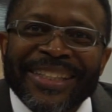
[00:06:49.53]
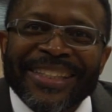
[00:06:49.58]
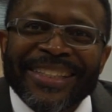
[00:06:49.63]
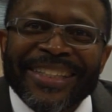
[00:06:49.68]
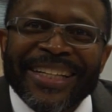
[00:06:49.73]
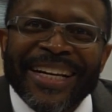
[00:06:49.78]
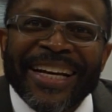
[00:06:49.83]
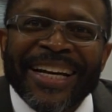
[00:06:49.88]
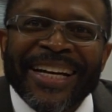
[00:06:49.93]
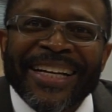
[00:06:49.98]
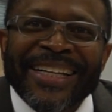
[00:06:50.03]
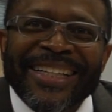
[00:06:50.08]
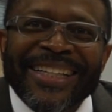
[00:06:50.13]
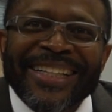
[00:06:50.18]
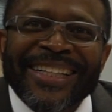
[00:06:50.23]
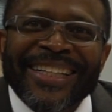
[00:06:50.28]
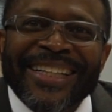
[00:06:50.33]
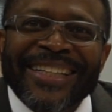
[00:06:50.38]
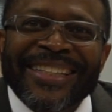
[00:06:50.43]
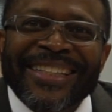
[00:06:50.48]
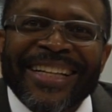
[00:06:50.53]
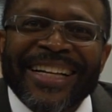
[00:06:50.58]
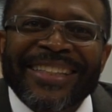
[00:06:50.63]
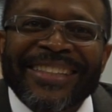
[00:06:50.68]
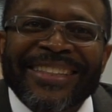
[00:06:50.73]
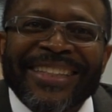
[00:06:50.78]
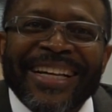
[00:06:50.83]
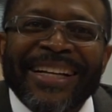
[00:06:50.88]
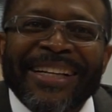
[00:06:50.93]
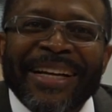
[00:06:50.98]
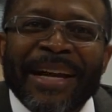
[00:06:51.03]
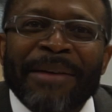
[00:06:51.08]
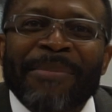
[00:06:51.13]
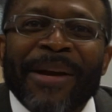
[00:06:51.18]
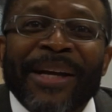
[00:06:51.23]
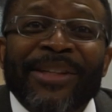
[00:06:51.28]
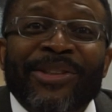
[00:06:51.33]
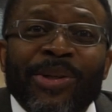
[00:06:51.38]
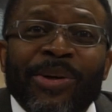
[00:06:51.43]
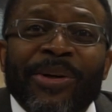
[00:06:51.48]
Yeah, uh, they, they, they
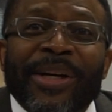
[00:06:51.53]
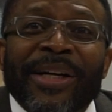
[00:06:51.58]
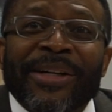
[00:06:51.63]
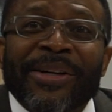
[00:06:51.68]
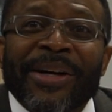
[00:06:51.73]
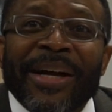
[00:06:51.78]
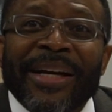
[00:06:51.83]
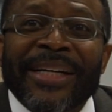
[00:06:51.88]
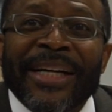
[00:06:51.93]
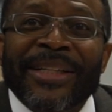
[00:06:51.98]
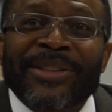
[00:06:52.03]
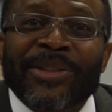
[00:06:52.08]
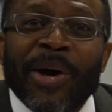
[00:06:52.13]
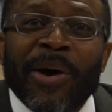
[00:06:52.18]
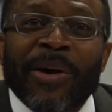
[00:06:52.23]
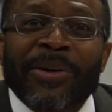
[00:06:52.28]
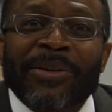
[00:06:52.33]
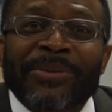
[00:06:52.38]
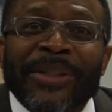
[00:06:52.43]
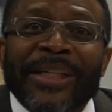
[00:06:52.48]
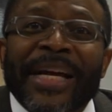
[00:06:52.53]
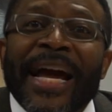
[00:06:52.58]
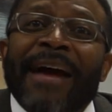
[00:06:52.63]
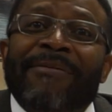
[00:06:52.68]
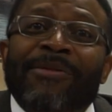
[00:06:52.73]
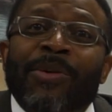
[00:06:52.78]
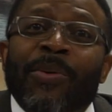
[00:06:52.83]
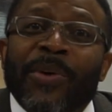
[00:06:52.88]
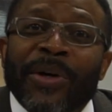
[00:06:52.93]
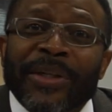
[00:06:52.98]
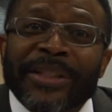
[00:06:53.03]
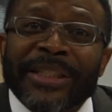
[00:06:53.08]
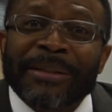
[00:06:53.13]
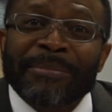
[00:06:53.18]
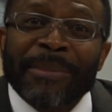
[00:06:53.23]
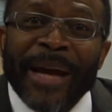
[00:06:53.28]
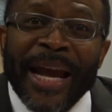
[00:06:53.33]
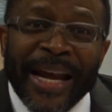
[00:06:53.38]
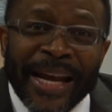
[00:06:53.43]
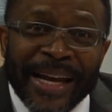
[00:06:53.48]
made sure they, their daughter would have a
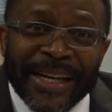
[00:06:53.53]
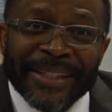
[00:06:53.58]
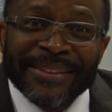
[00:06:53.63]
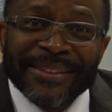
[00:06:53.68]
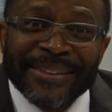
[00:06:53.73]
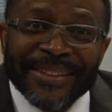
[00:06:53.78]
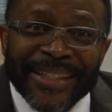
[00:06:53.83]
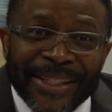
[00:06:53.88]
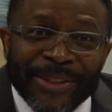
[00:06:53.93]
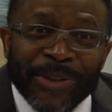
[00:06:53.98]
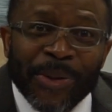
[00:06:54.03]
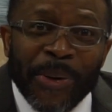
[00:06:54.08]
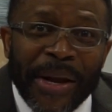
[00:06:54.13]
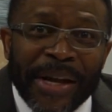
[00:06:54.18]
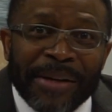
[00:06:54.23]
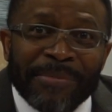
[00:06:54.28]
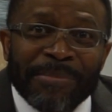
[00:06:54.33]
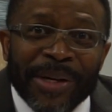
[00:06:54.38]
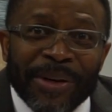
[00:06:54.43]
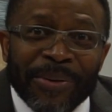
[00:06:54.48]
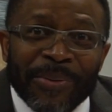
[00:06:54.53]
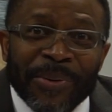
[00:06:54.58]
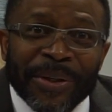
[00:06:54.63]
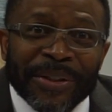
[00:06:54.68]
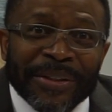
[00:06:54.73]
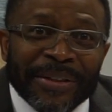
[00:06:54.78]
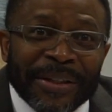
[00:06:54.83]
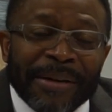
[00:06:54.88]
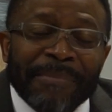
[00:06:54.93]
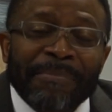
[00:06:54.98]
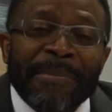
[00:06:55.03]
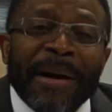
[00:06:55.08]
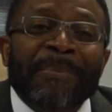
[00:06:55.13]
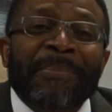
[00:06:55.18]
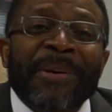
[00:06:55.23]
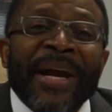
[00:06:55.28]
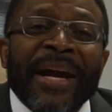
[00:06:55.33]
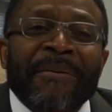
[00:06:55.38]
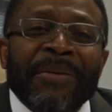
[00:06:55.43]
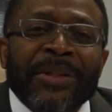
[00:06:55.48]
working man. They trained me to work. My
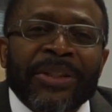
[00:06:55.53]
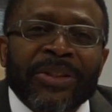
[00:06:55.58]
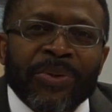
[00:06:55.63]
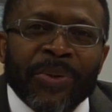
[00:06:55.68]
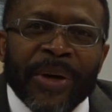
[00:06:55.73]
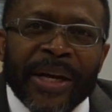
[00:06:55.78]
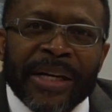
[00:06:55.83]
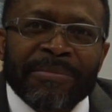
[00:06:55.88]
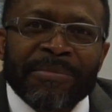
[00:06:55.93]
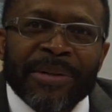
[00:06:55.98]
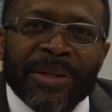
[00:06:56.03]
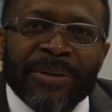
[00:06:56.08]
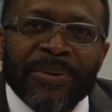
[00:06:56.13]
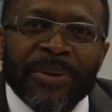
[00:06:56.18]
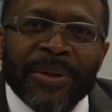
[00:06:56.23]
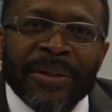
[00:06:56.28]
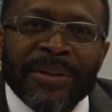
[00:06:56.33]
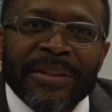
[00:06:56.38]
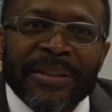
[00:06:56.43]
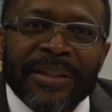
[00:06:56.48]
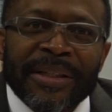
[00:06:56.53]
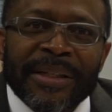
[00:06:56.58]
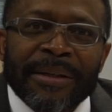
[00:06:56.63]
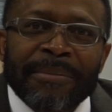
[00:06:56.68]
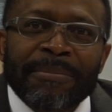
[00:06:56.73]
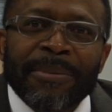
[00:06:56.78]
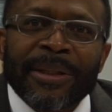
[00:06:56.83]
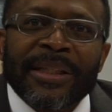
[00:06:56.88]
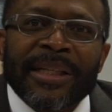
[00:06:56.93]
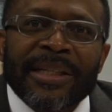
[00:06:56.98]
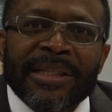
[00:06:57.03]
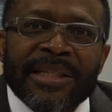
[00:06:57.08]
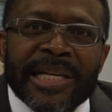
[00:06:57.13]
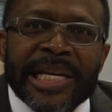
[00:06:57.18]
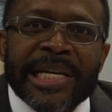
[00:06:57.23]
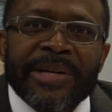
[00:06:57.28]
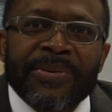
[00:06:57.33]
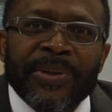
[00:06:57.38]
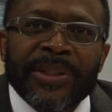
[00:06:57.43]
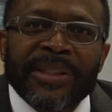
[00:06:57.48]
parents trained me to work but the
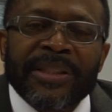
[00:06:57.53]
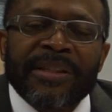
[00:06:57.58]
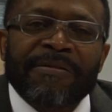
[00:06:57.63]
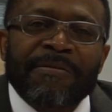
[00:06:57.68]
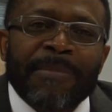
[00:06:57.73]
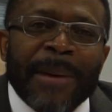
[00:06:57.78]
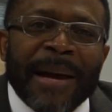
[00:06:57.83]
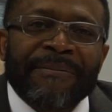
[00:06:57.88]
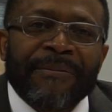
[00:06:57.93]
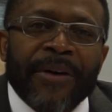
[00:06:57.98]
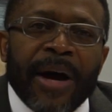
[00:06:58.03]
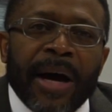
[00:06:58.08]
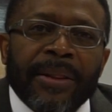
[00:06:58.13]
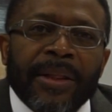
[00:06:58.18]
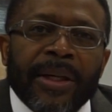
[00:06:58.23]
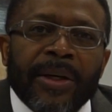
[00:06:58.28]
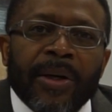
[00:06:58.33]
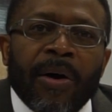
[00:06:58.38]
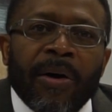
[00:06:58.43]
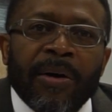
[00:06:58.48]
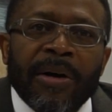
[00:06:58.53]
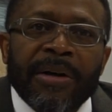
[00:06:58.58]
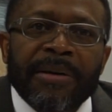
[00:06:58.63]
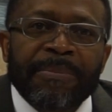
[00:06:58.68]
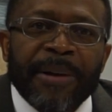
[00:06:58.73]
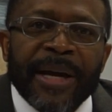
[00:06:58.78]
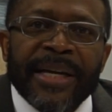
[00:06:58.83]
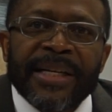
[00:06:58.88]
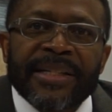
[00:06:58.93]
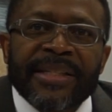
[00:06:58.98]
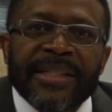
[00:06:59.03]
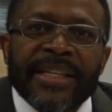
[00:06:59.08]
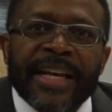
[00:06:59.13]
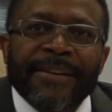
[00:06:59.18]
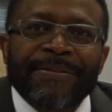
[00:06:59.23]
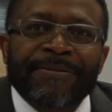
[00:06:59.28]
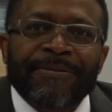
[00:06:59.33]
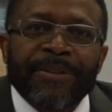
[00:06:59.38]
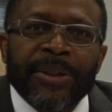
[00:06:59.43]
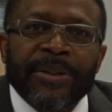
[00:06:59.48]
sequence of my father in law, pay
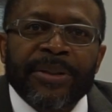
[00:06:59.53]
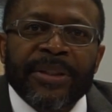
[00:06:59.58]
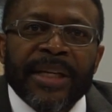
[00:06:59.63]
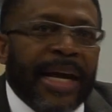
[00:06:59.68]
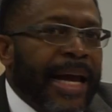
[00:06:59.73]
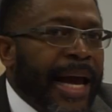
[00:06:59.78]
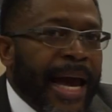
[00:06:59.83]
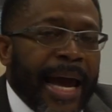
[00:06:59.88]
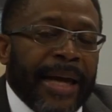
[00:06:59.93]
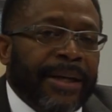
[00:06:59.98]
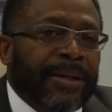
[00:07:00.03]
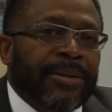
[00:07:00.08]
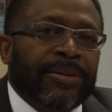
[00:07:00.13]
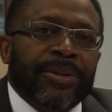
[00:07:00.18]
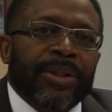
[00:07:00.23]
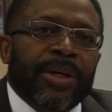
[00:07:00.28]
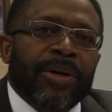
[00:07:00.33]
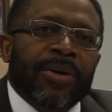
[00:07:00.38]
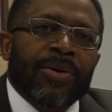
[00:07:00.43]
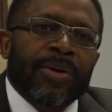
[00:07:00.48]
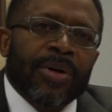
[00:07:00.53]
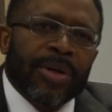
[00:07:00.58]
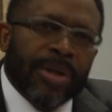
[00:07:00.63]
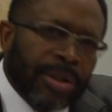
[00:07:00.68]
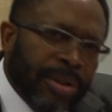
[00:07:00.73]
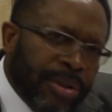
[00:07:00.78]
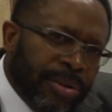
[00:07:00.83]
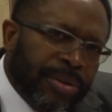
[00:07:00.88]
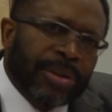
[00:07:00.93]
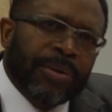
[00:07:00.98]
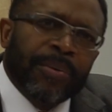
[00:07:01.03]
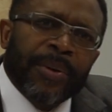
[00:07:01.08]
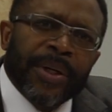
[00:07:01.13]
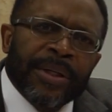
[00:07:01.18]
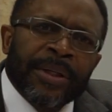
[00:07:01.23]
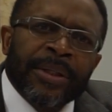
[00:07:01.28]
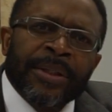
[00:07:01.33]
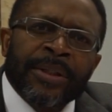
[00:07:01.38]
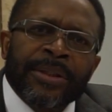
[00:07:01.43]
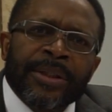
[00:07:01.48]
yourself first. I don't know who in the
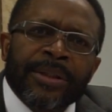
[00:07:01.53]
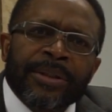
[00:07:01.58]
world